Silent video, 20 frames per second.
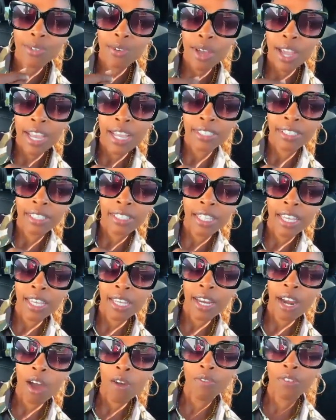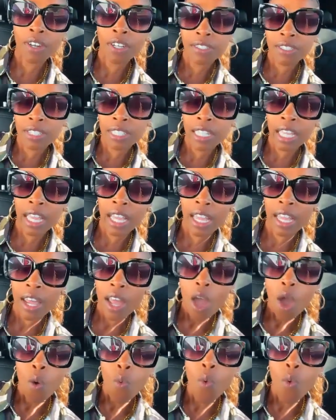so I had to take it off of the stand.